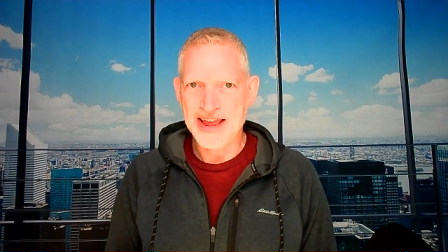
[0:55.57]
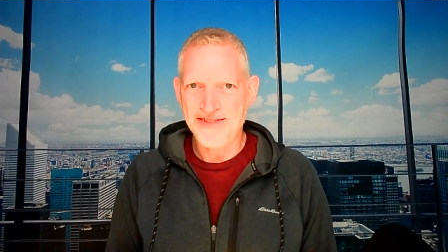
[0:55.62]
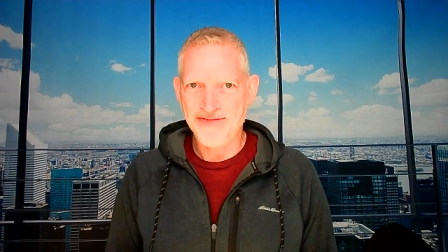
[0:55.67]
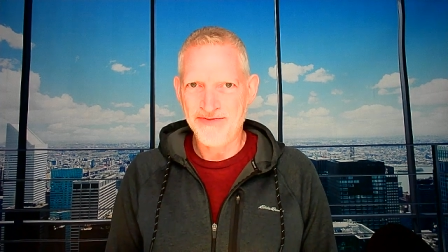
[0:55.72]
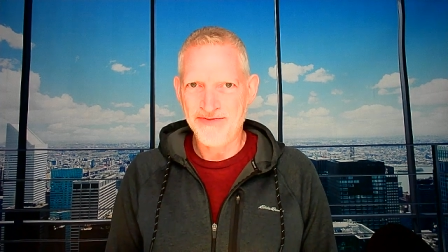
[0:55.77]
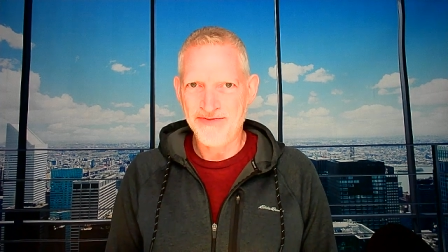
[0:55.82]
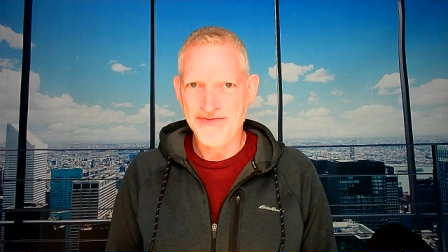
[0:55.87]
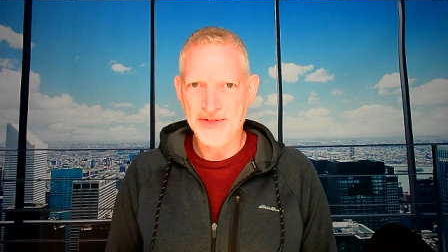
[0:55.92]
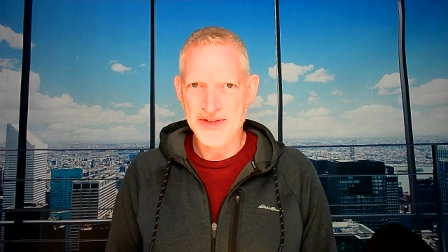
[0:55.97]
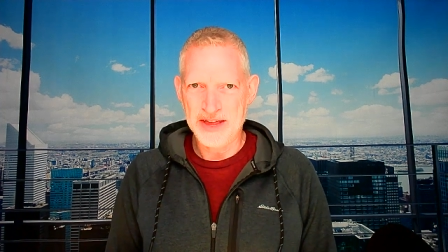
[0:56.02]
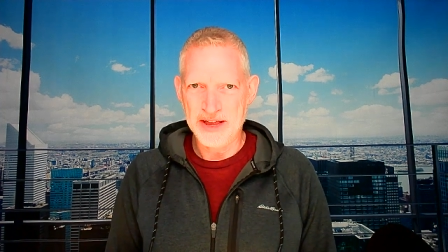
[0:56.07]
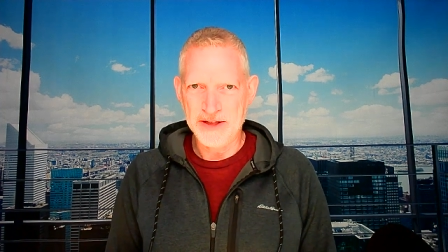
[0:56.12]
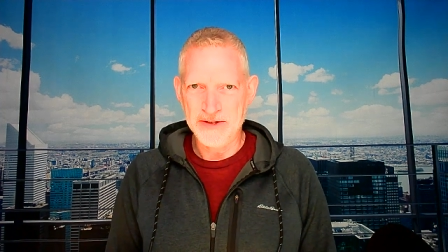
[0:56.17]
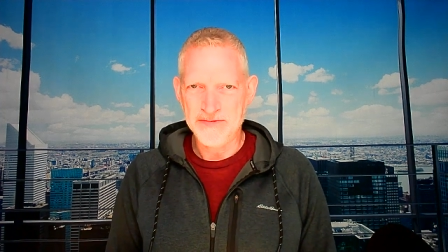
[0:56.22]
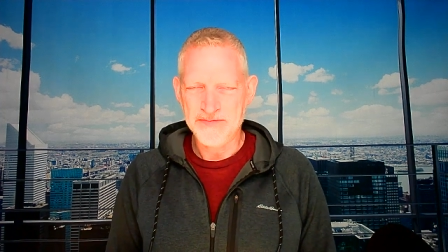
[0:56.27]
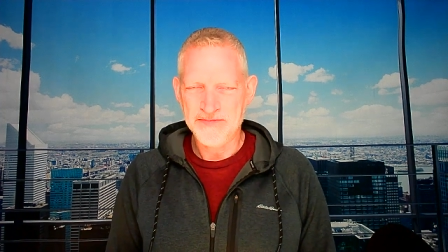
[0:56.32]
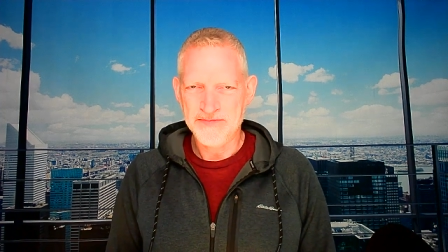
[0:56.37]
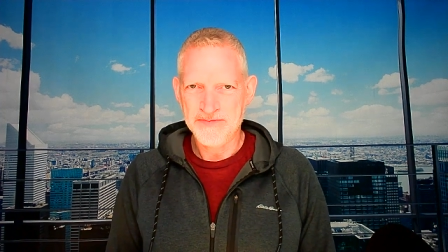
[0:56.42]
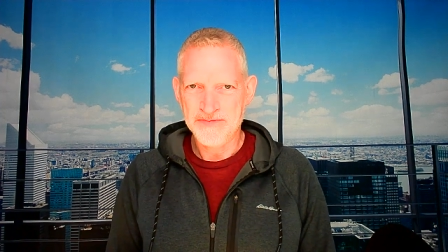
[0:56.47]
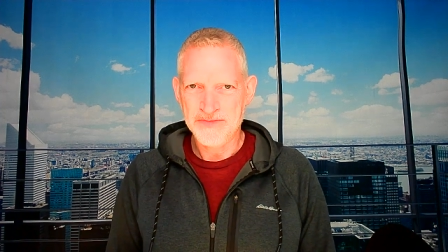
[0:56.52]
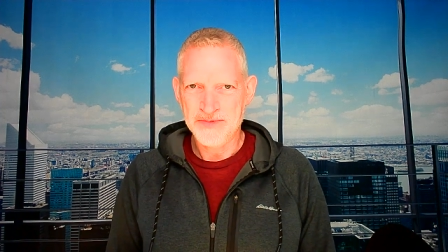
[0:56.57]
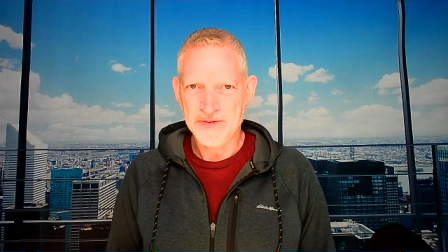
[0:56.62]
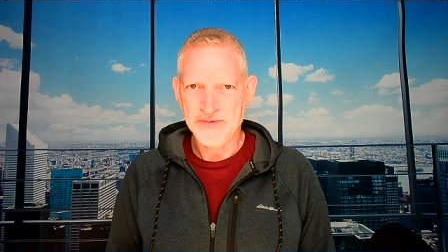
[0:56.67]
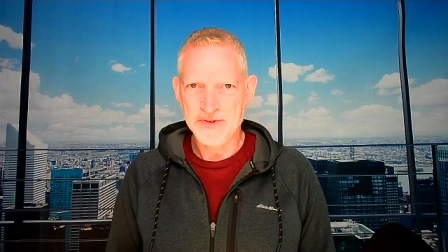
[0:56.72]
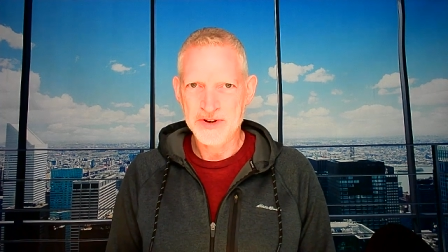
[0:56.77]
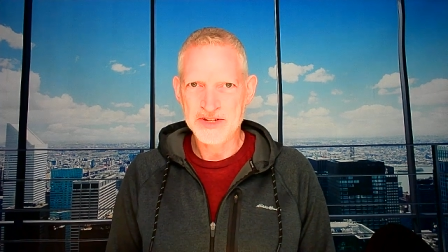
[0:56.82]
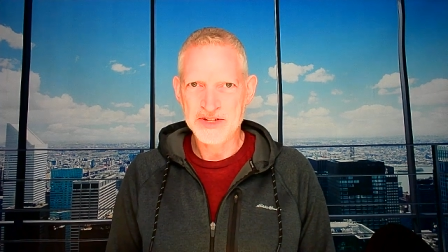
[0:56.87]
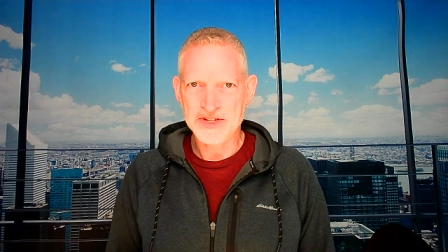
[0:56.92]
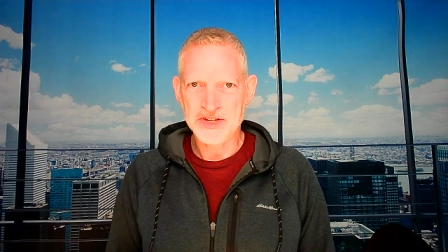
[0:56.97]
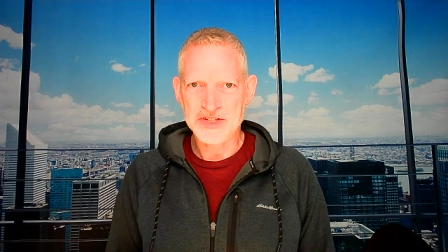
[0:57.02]
everything
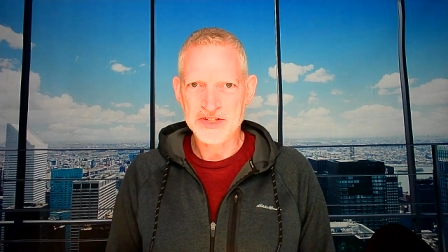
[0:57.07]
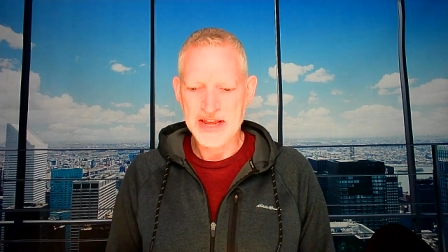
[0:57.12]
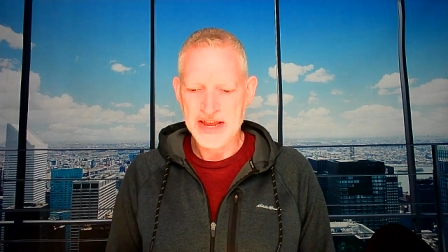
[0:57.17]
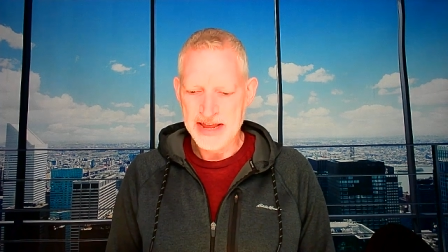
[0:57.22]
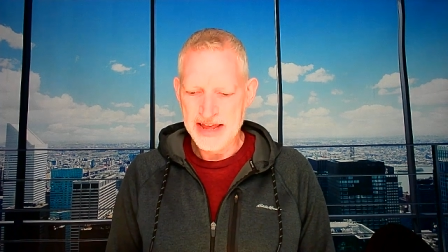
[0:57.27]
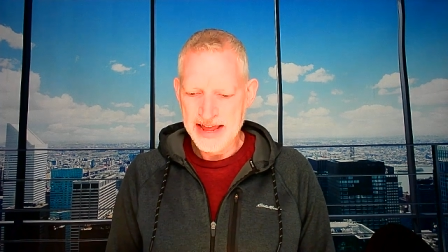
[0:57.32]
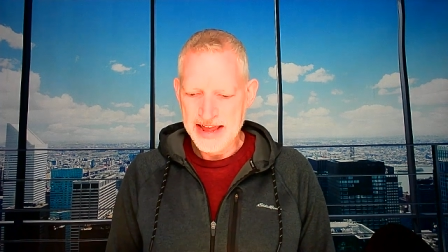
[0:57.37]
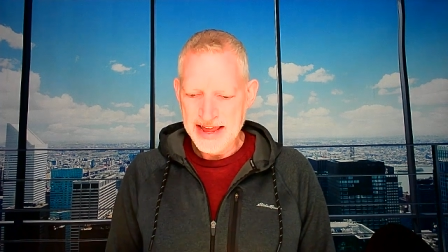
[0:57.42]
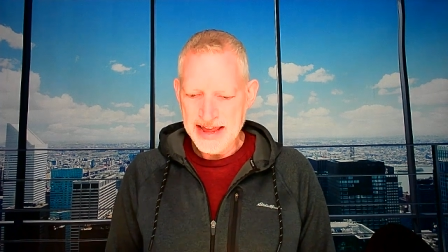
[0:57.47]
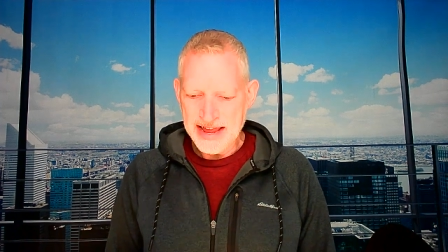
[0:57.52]
what does it say?